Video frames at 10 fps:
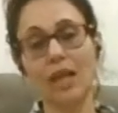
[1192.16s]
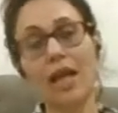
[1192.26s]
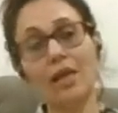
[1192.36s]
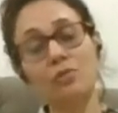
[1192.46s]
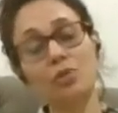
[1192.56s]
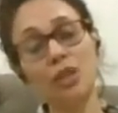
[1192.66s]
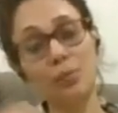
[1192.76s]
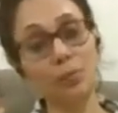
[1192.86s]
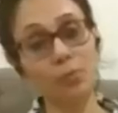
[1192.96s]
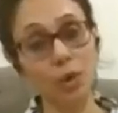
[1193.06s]
and who
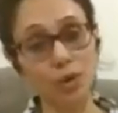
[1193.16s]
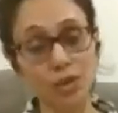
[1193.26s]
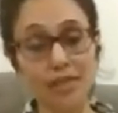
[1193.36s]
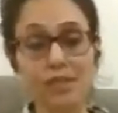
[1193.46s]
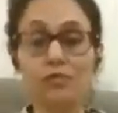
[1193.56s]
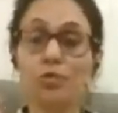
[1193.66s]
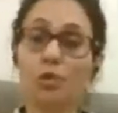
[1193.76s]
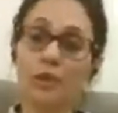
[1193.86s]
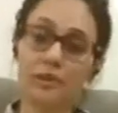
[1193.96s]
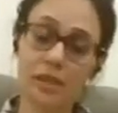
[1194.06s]
keep apologizing for
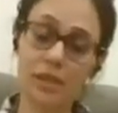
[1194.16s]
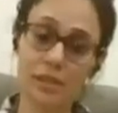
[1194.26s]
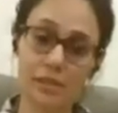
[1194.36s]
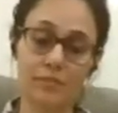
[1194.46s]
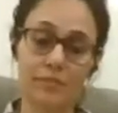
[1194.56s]
all the things.